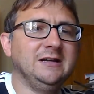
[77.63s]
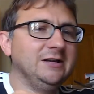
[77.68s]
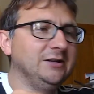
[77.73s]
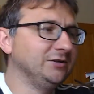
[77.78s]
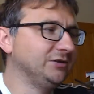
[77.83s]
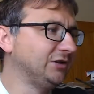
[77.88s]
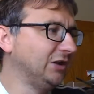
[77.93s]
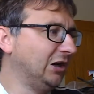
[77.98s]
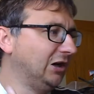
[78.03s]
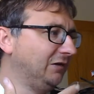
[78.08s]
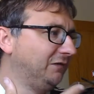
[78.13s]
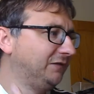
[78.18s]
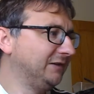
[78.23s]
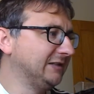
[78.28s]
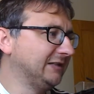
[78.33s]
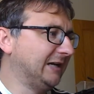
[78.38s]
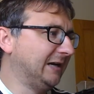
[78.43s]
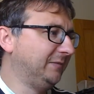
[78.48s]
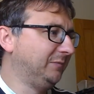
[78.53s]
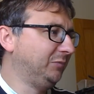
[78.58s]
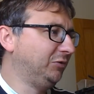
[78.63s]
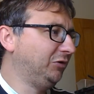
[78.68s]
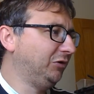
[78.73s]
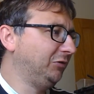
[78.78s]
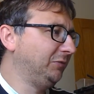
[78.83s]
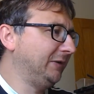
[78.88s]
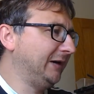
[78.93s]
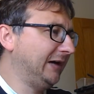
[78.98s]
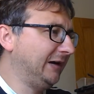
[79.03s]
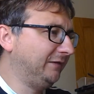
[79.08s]
So, for example,
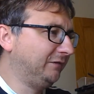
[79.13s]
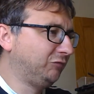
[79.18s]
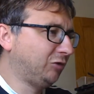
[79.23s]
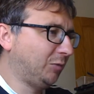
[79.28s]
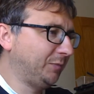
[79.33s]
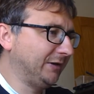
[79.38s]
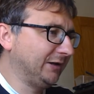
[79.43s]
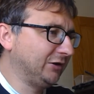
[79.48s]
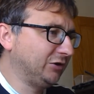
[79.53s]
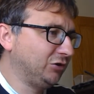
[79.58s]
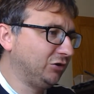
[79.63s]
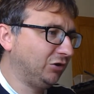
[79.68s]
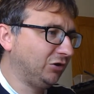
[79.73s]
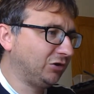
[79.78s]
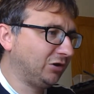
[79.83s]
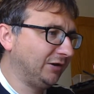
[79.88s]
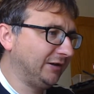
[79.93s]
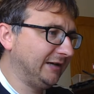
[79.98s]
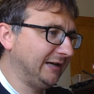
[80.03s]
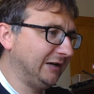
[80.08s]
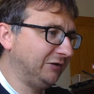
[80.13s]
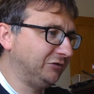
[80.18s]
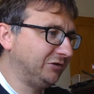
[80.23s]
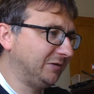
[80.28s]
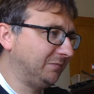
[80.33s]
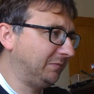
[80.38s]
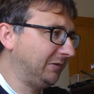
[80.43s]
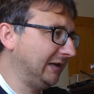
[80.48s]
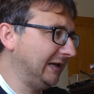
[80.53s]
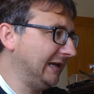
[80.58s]
we have Robin Cook on here under the
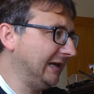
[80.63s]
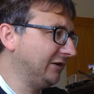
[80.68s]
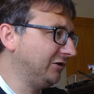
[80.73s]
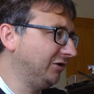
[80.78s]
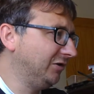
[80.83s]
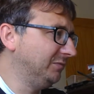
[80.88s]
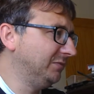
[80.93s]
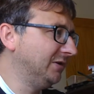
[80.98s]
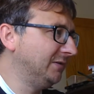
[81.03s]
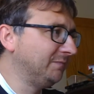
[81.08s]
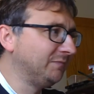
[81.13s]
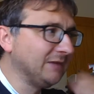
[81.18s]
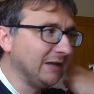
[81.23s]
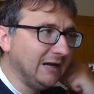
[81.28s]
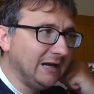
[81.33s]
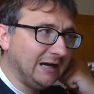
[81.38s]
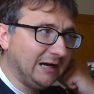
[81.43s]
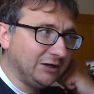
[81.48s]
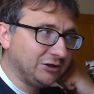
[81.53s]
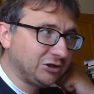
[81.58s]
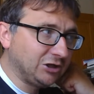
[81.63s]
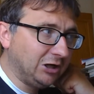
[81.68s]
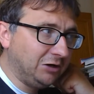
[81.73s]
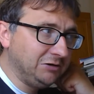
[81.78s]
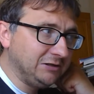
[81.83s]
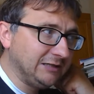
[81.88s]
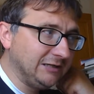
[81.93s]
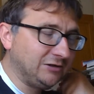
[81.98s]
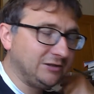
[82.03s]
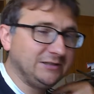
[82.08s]
Blair government. I
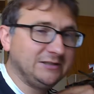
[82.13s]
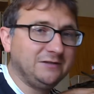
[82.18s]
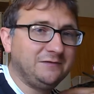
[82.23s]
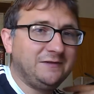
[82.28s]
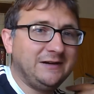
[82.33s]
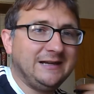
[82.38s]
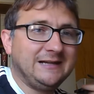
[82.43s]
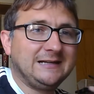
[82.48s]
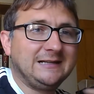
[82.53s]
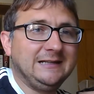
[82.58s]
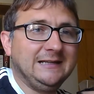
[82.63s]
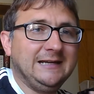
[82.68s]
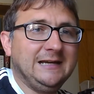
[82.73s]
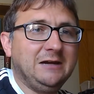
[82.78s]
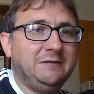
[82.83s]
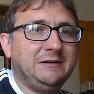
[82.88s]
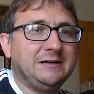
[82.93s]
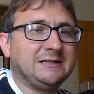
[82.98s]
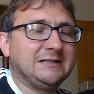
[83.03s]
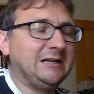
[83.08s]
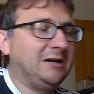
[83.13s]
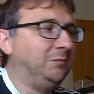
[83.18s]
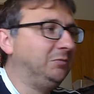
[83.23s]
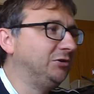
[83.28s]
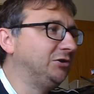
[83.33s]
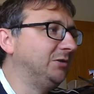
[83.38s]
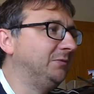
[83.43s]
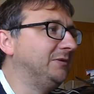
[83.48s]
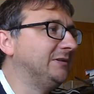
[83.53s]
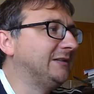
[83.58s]
chose him because he's a very clear example of
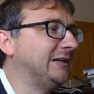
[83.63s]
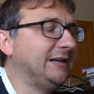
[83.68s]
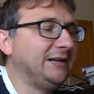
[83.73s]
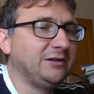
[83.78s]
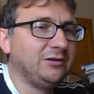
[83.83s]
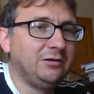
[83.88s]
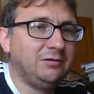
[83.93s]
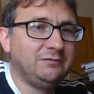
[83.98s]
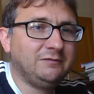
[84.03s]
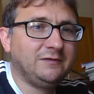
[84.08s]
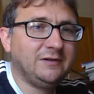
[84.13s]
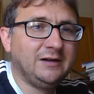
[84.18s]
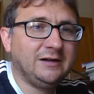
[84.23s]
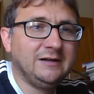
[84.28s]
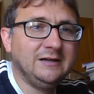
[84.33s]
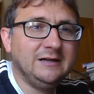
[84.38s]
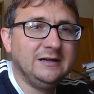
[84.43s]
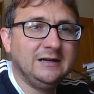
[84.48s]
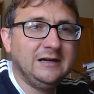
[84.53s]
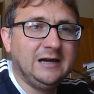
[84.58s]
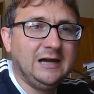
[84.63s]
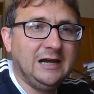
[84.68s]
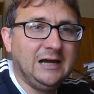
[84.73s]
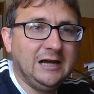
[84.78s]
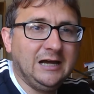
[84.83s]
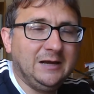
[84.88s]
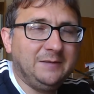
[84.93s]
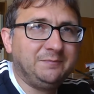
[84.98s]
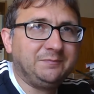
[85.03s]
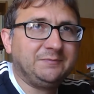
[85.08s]
someone resigning over
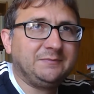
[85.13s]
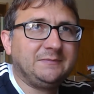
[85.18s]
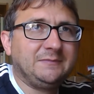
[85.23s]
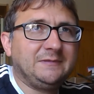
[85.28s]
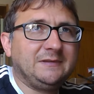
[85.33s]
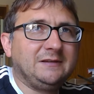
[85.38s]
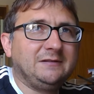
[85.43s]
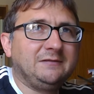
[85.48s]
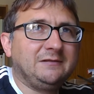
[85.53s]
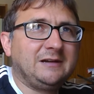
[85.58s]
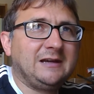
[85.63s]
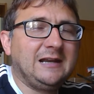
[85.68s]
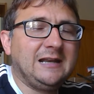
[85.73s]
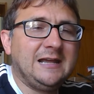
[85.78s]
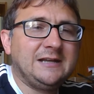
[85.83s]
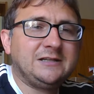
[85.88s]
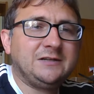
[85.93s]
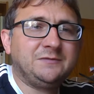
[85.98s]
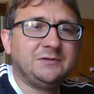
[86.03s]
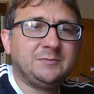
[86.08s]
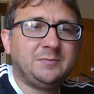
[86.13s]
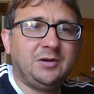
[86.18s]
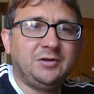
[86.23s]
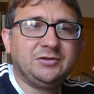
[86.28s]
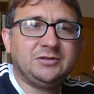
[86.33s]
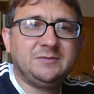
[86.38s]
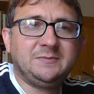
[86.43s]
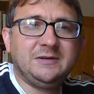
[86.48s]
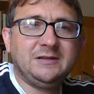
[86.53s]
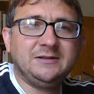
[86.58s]
collective
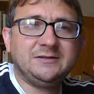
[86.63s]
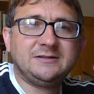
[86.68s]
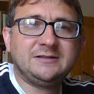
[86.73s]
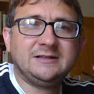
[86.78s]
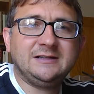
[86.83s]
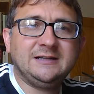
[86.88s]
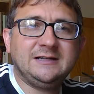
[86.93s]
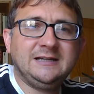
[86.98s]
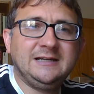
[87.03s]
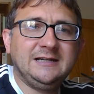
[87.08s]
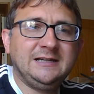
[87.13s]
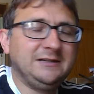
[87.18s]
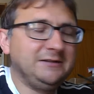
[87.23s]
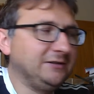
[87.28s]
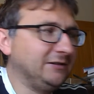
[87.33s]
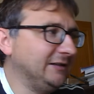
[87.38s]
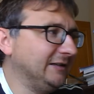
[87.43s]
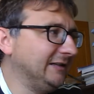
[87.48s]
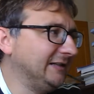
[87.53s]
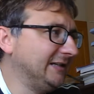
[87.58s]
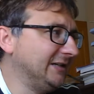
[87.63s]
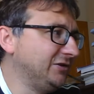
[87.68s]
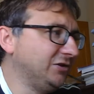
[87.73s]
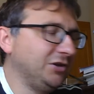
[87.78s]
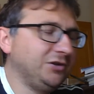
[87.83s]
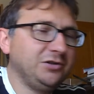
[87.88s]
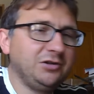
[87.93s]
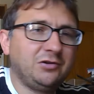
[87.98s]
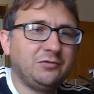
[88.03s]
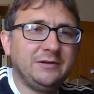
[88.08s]
responsibility. He did
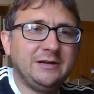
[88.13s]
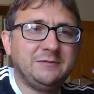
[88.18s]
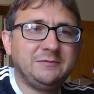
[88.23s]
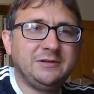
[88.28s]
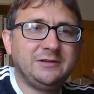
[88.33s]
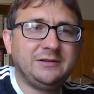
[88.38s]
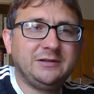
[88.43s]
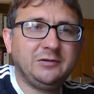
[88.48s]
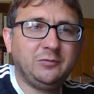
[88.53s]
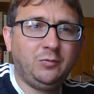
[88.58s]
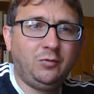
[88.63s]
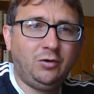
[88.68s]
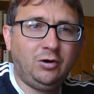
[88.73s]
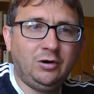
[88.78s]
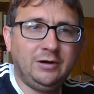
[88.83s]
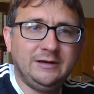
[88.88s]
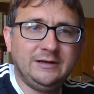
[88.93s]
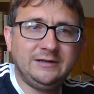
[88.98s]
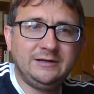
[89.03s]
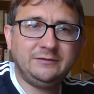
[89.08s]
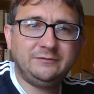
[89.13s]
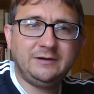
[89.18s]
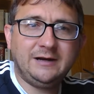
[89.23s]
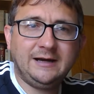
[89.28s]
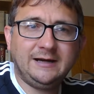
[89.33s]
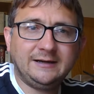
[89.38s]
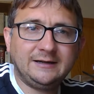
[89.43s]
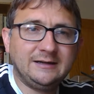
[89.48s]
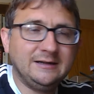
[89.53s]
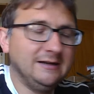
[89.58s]
not agree with the war in
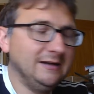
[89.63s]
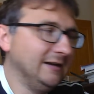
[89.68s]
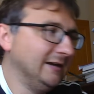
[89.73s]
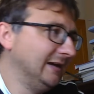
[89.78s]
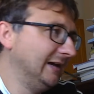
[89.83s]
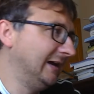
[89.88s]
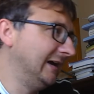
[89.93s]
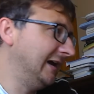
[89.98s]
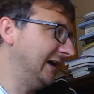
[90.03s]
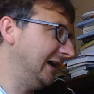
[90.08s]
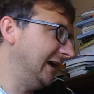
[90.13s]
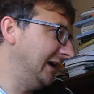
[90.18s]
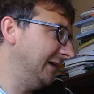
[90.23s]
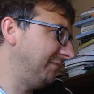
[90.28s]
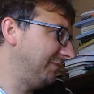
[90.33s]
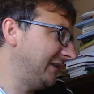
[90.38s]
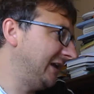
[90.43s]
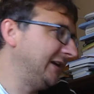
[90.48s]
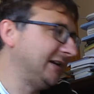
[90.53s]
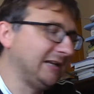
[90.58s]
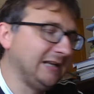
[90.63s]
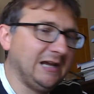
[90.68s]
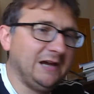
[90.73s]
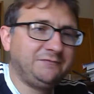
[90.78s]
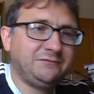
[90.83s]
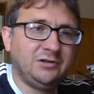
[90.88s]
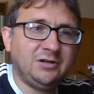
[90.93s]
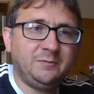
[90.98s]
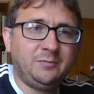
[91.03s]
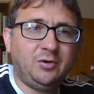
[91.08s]
Iraq, and he
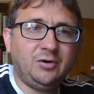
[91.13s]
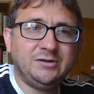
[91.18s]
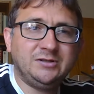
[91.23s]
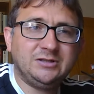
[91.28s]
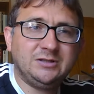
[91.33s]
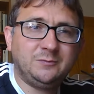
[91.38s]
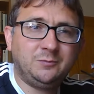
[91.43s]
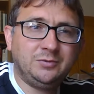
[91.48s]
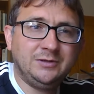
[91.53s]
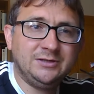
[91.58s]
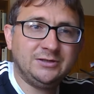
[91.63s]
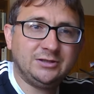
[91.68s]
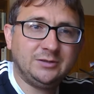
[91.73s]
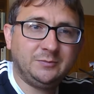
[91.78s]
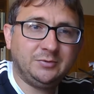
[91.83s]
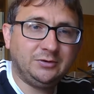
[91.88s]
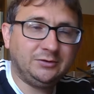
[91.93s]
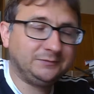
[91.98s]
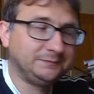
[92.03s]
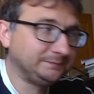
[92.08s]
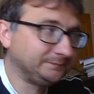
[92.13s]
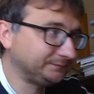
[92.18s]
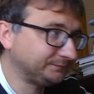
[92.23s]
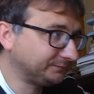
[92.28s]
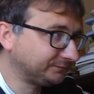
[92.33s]
left an appointed principal.